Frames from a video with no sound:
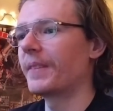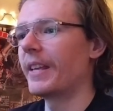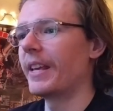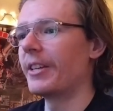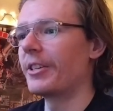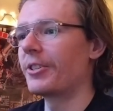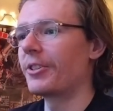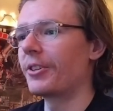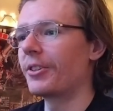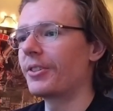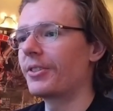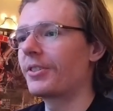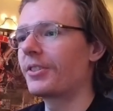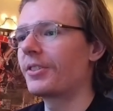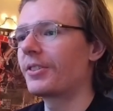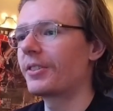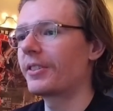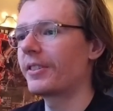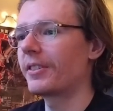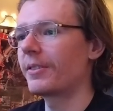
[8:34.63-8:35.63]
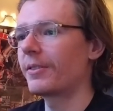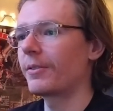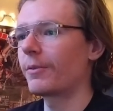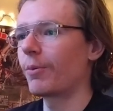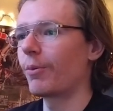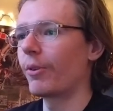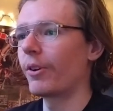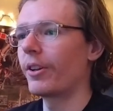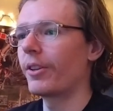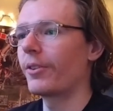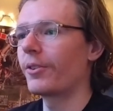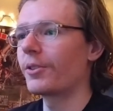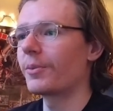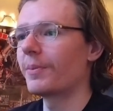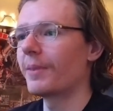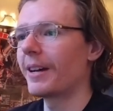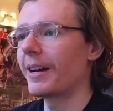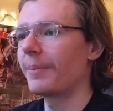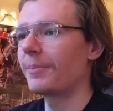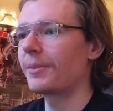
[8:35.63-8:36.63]
It's just one of those
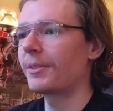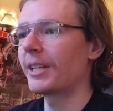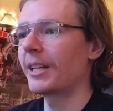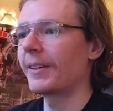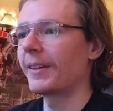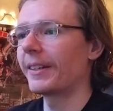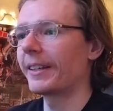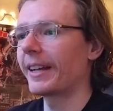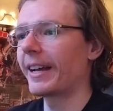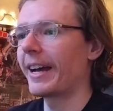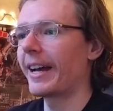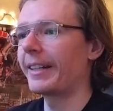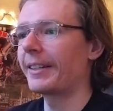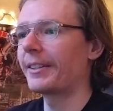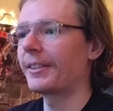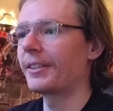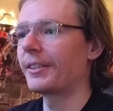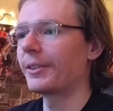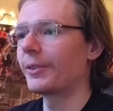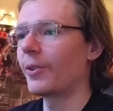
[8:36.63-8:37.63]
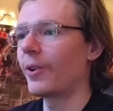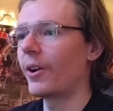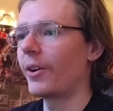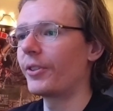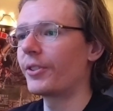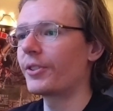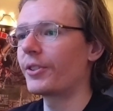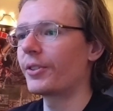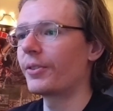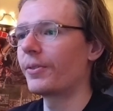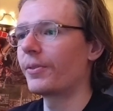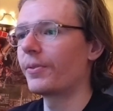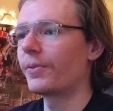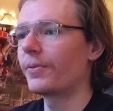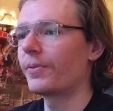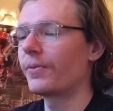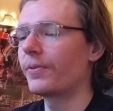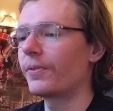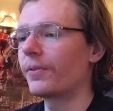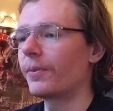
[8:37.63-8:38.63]
maps that, like, at the launch
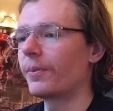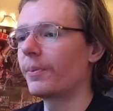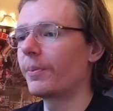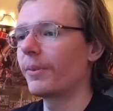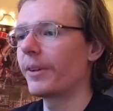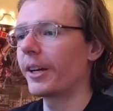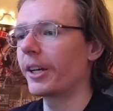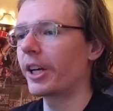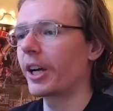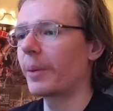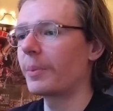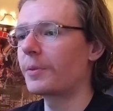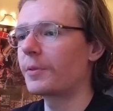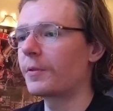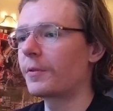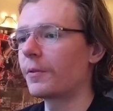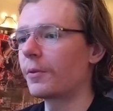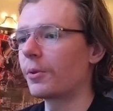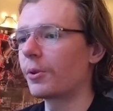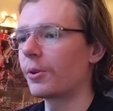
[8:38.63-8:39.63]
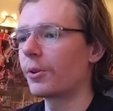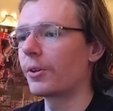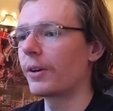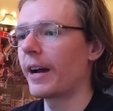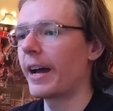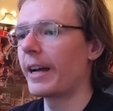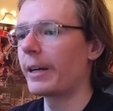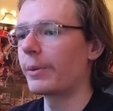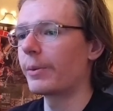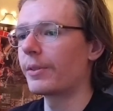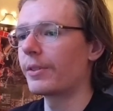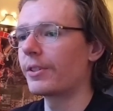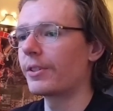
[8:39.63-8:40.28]
of Black Ops 4, I